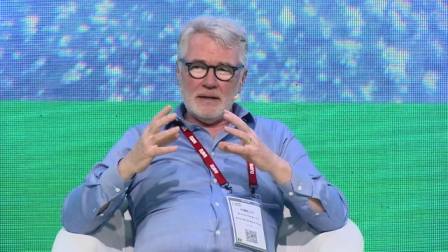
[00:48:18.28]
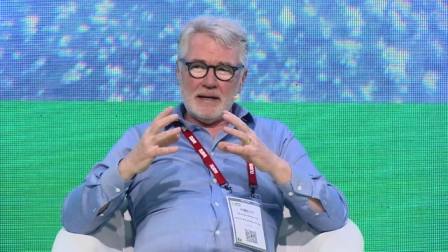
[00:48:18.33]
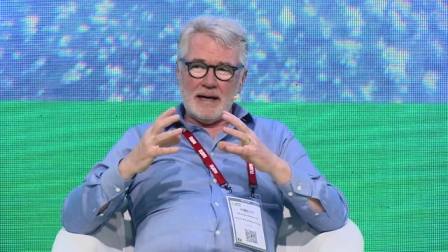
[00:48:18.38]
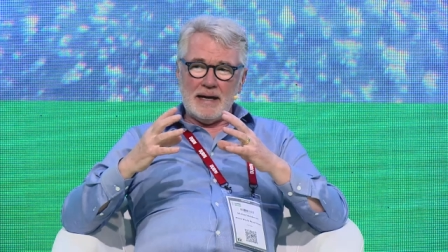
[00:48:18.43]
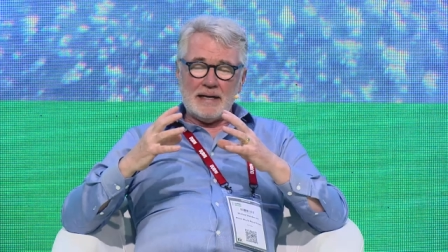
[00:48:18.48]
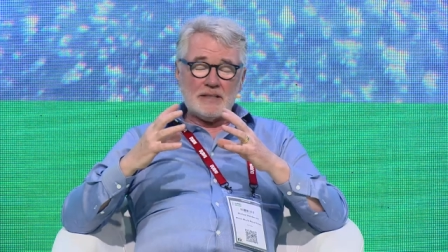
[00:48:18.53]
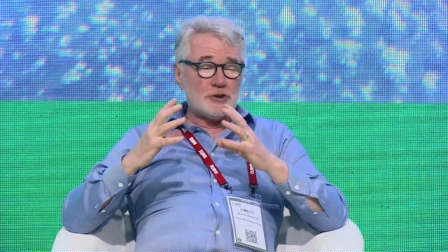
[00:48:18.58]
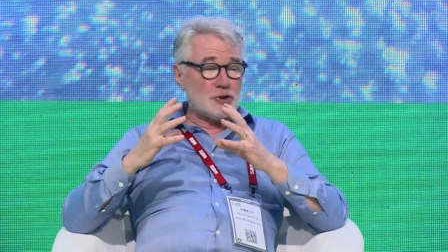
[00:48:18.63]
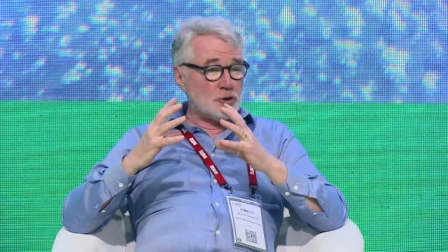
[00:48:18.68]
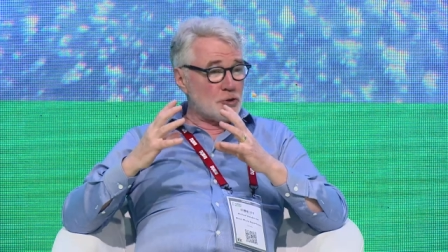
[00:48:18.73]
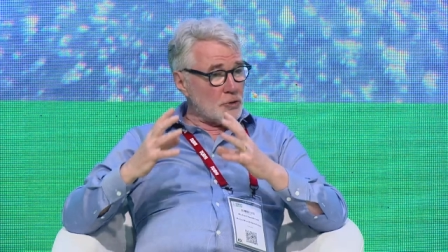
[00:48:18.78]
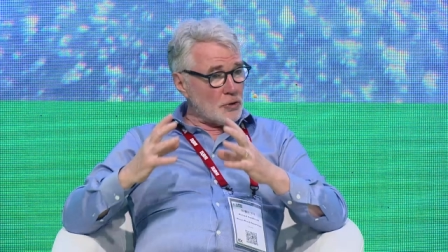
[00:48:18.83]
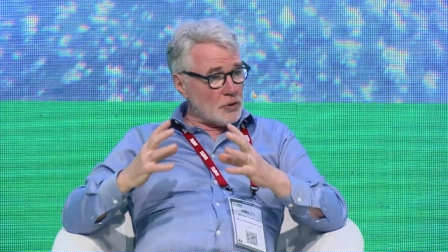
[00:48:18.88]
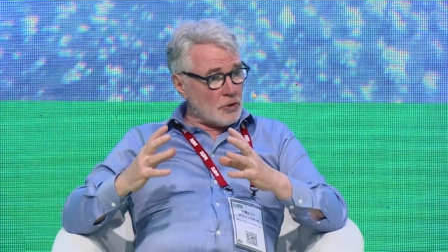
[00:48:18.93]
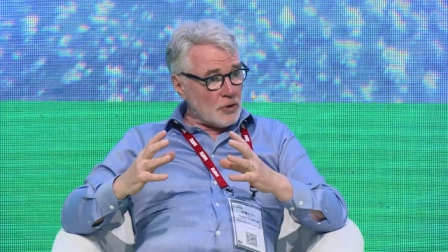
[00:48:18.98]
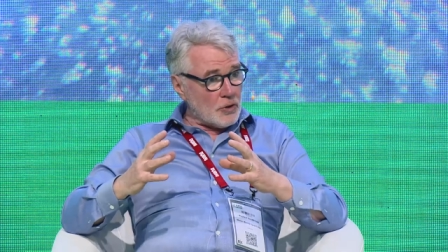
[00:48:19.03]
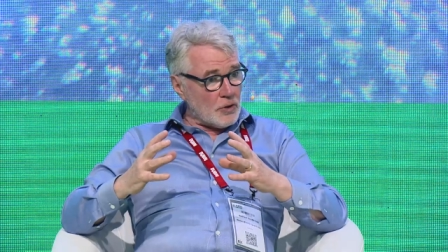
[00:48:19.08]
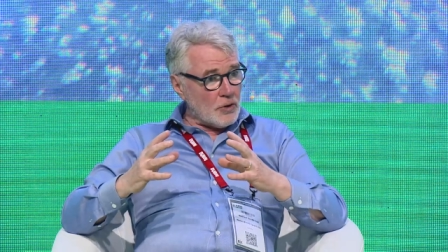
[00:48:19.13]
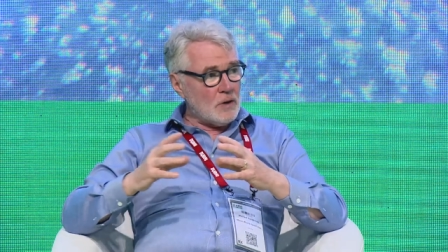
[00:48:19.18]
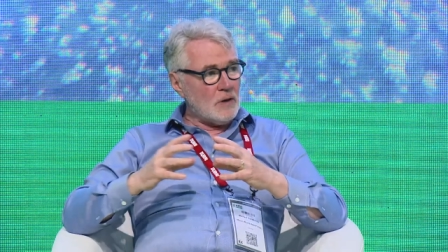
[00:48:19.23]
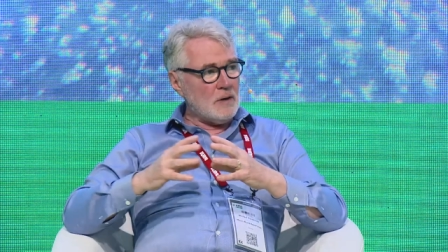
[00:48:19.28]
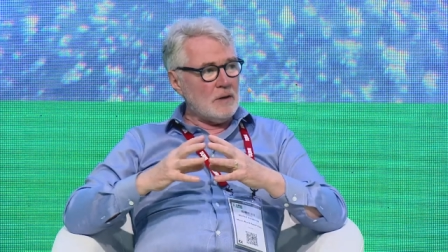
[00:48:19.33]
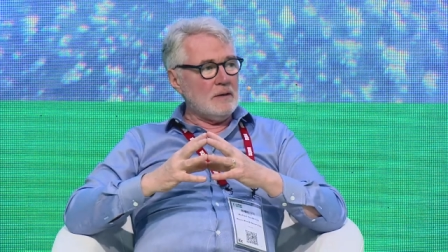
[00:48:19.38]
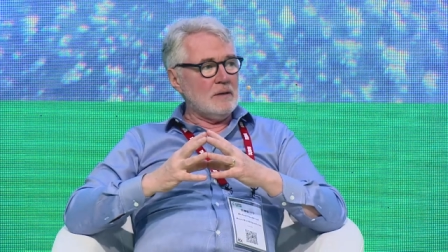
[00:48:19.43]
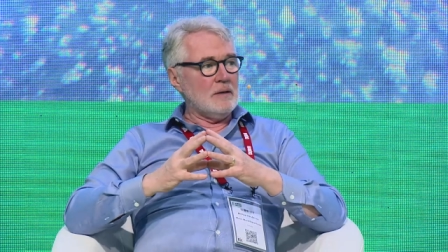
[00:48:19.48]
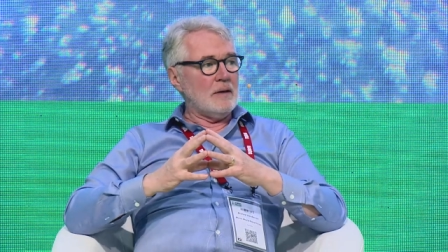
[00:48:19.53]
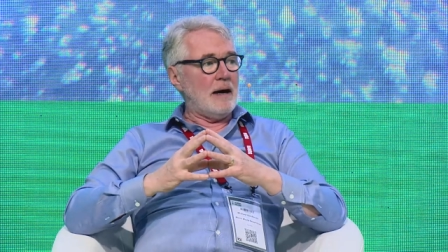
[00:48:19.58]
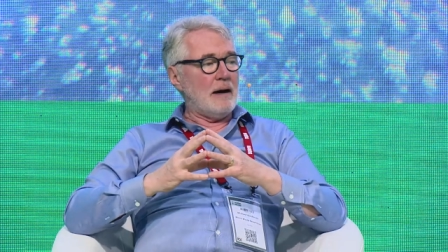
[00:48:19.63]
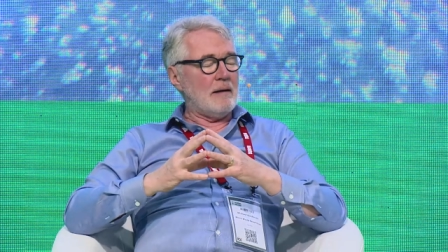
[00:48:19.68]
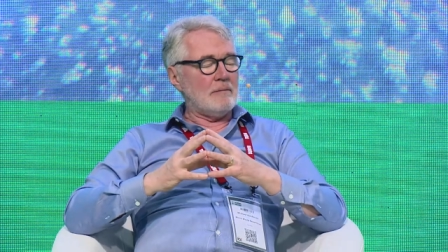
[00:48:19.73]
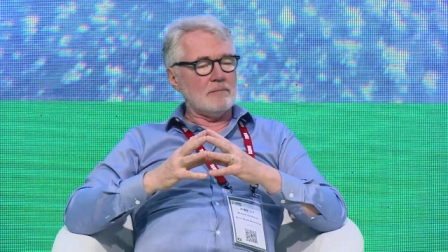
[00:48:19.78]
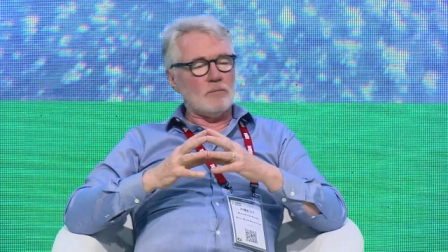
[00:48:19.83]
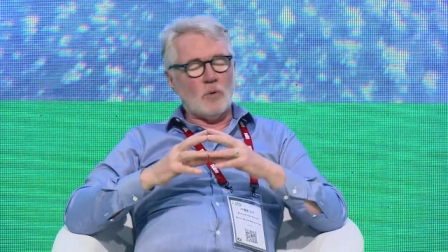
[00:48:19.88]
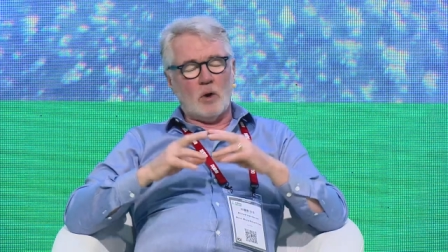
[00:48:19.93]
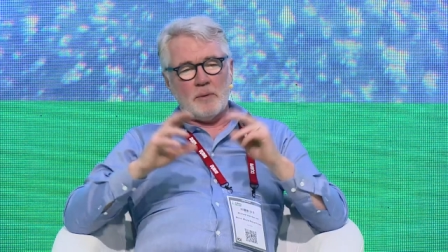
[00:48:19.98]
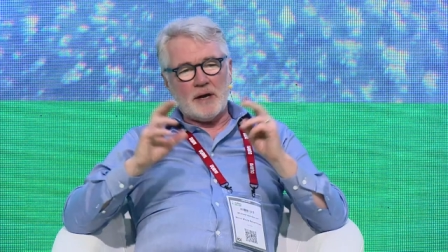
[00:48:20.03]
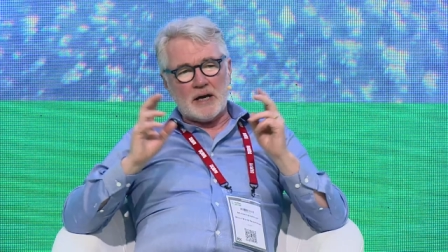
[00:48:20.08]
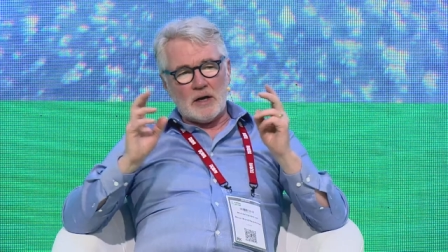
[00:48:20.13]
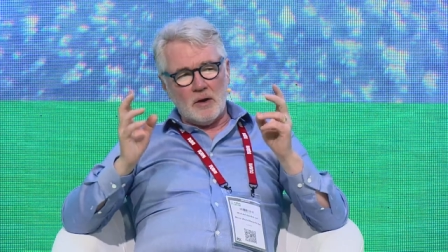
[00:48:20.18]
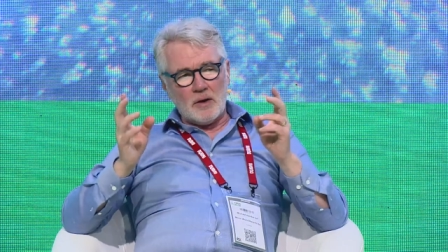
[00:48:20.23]
a tour, uh,
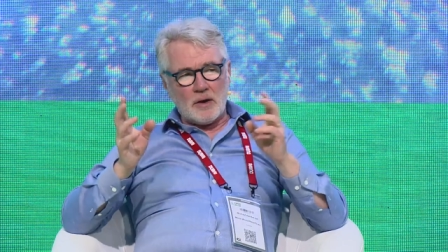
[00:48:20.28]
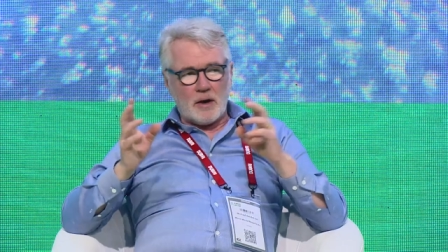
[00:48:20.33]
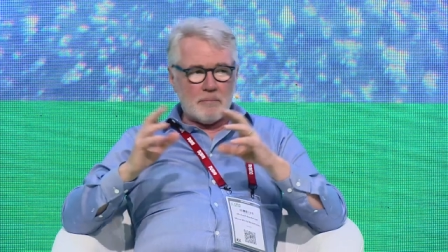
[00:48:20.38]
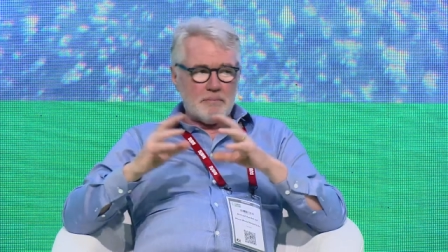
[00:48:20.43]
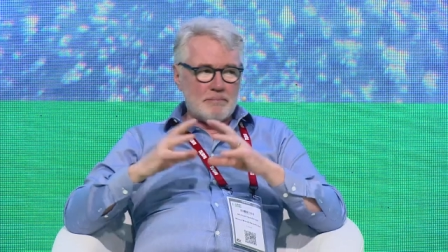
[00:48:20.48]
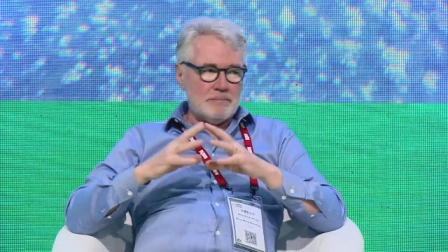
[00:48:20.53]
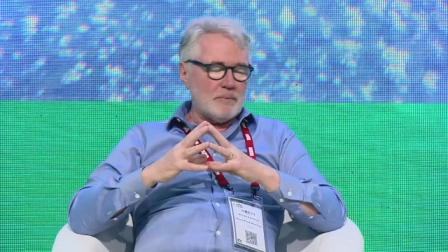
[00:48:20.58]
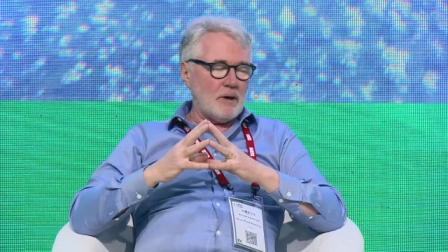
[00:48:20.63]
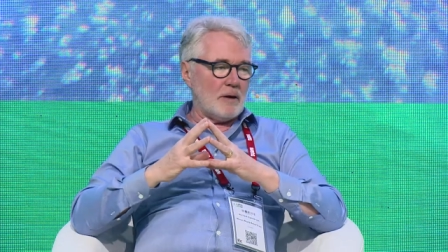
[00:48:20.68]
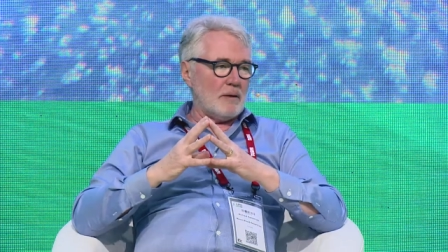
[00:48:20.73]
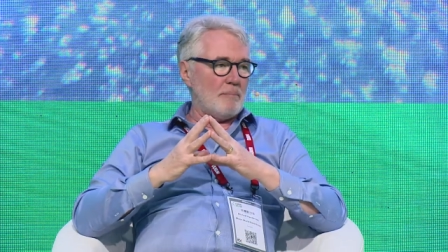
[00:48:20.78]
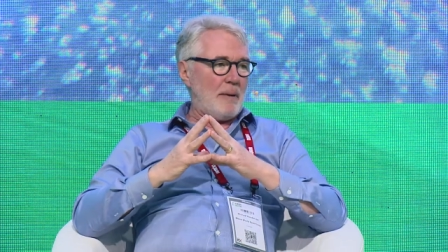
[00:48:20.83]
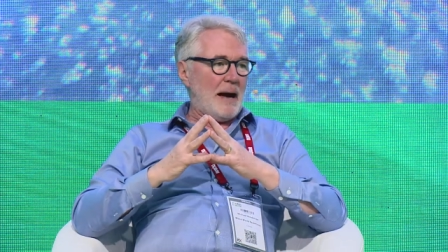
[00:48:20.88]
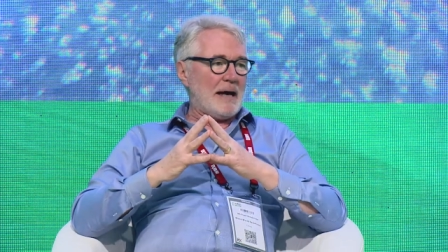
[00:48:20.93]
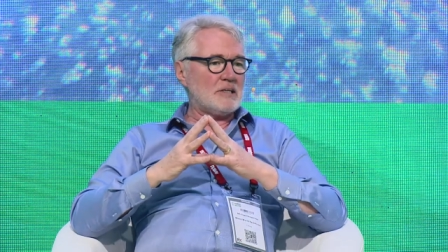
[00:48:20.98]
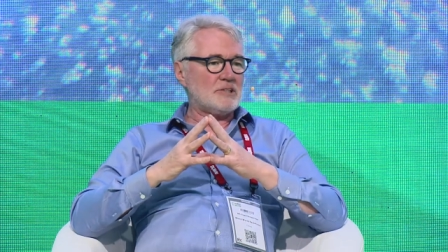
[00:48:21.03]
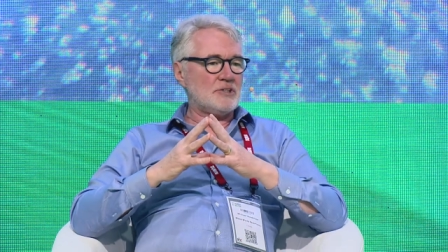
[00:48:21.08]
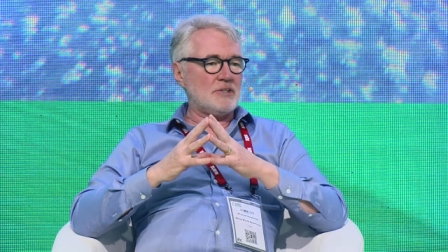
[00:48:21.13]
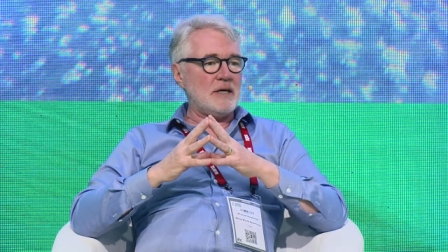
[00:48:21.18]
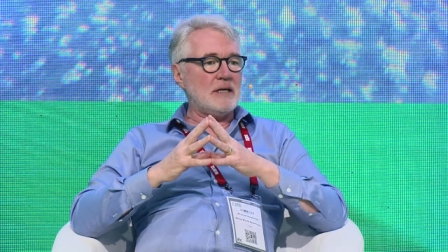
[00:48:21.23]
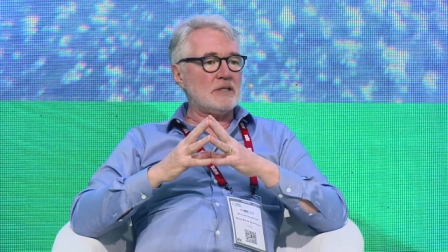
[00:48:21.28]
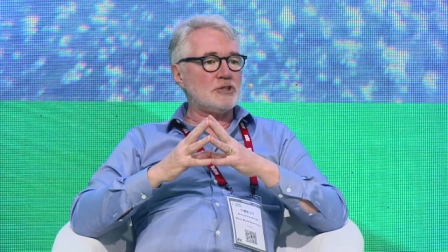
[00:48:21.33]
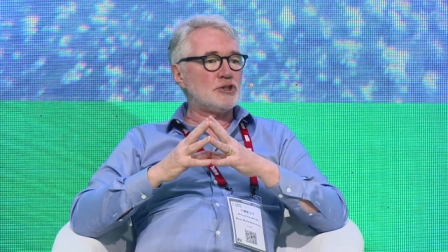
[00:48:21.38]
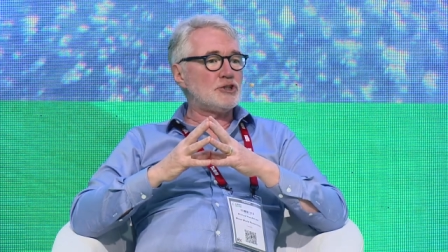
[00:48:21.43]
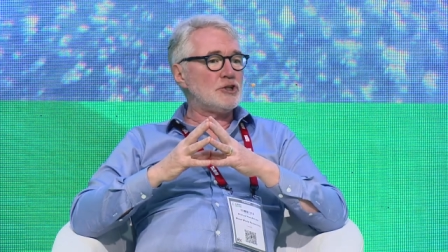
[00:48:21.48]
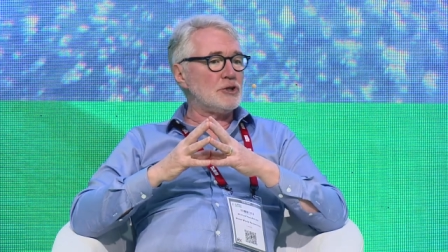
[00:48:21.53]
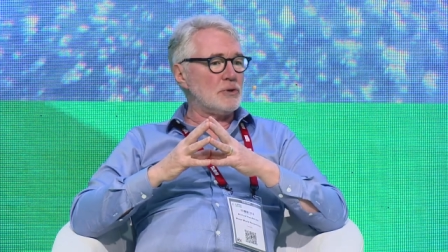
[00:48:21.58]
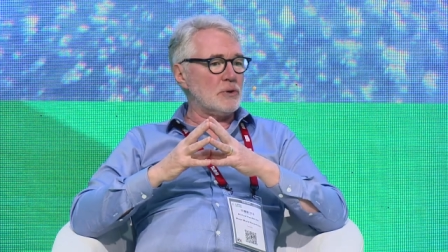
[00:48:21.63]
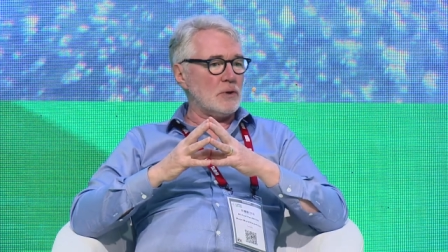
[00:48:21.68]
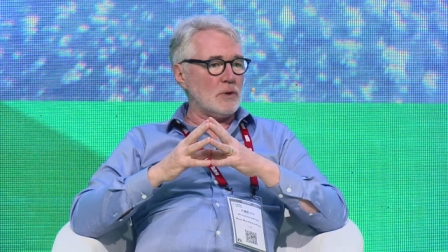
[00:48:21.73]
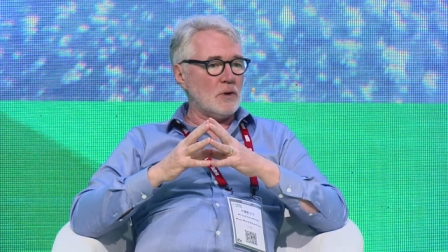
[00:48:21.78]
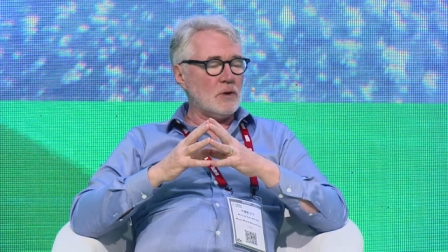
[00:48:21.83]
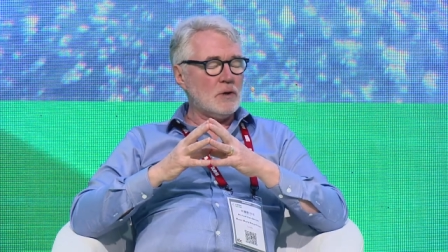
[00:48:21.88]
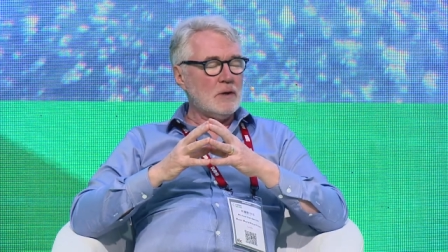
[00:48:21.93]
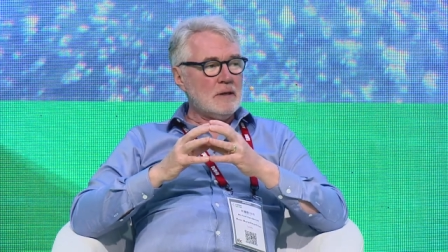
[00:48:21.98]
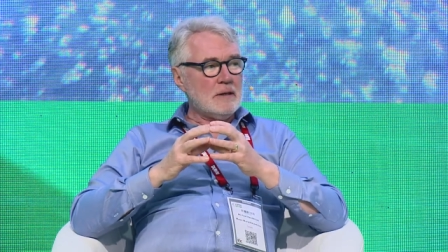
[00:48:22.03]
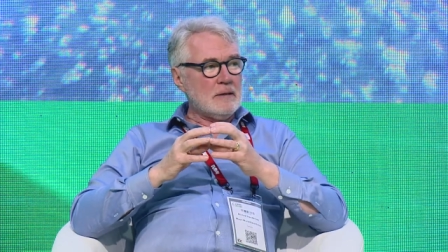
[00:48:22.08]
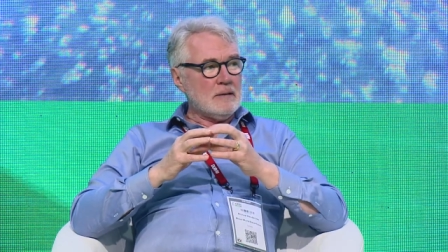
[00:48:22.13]
what we call our, our backstage tour,